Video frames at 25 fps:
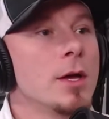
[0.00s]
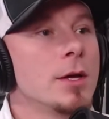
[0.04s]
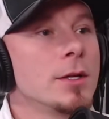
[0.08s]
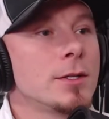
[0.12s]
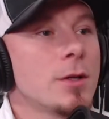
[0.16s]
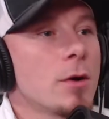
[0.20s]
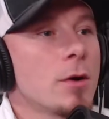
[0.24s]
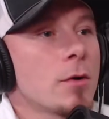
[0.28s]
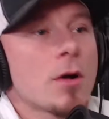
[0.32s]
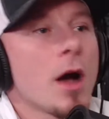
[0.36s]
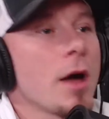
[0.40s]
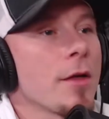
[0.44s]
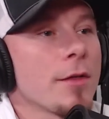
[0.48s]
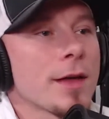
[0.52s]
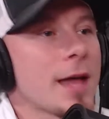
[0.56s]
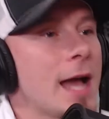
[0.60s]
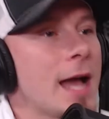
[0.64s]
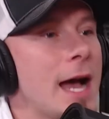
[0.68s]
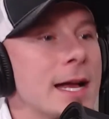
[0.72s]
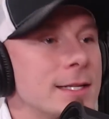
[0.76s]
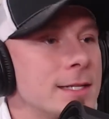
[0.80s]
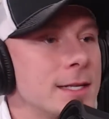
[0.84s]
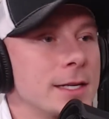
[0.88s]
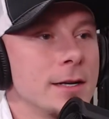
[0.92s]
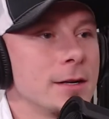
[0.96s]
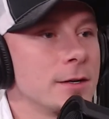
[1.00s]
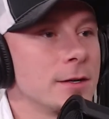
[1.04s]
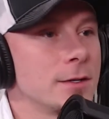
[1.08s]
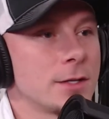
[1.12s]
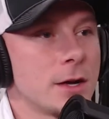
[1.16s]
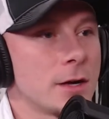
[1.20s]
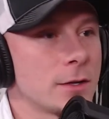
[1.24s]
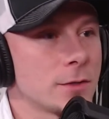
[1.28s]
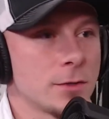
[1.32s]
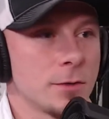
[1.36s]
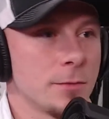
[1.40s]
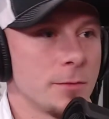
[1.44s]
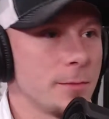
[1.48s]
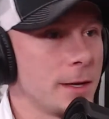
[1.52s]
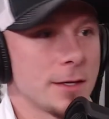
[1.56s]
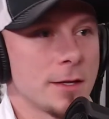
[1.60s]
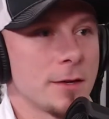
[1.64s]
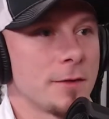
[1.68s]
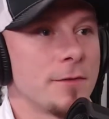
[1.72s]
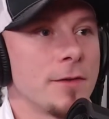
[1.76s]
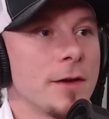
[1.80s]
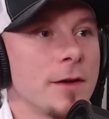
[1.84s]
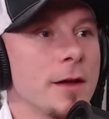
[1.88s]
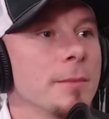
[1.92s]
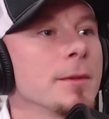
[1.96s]
Don't call the guys in here and talk to them about
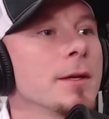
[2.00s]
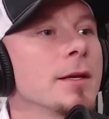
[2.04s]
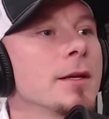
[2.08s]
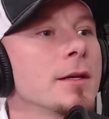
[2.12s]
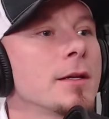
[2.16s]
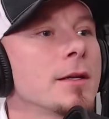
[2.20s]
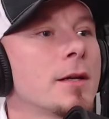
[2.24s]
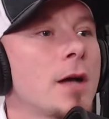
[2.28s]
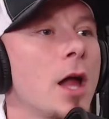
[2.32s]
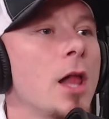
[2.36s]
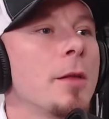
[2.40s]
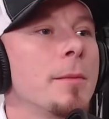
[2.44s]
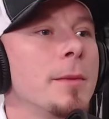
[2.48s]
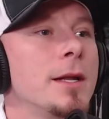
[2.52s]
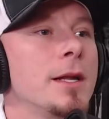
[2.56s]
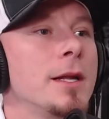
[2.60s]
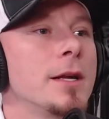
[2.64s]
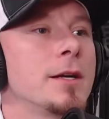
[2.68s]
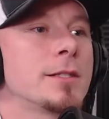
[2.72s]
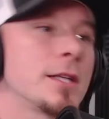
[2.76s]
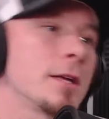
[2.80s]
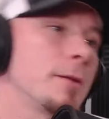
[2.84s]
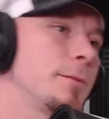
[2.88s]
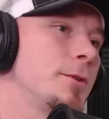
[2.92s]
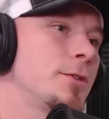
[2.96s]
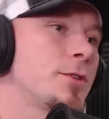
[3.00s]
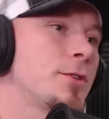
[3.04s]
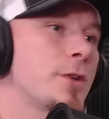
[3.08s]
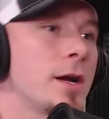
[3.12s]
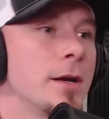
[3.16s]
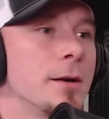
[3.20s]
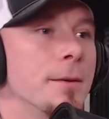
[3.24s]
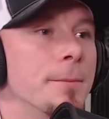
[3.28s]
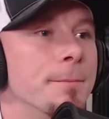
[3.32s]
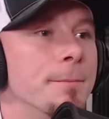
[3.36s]
their family. Call them in here and tell them you traded them.